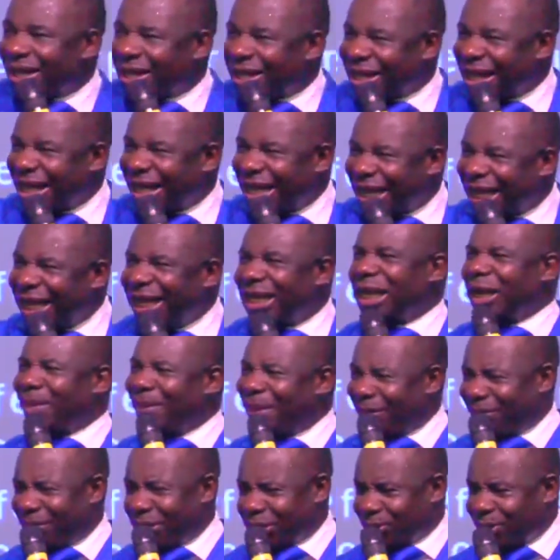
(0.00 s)
Can I get an
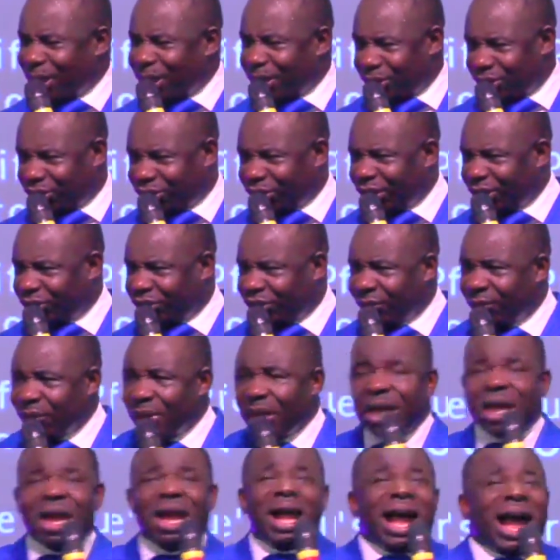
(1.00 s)
amen this morning, church?
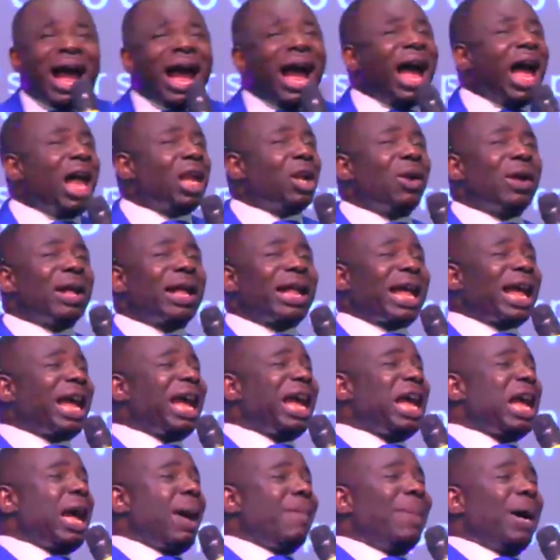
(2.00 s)
I don't
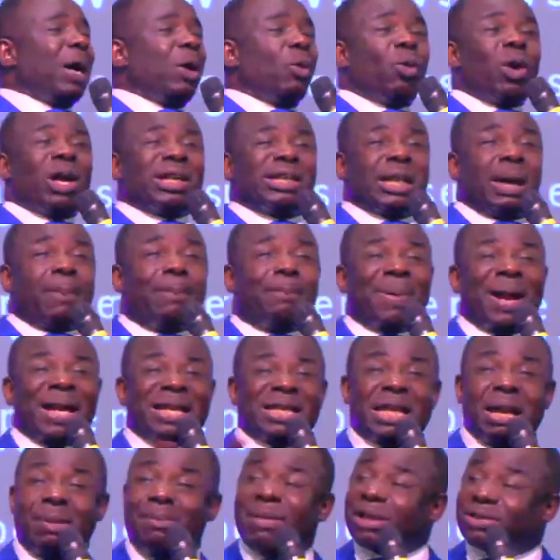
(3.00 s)
care about what the
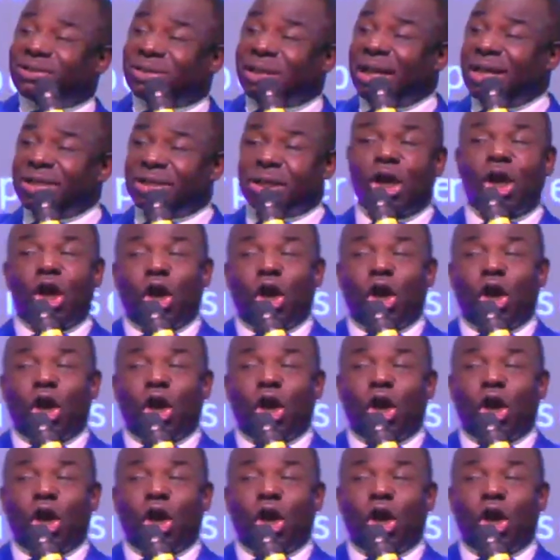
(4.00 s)
pandemic says.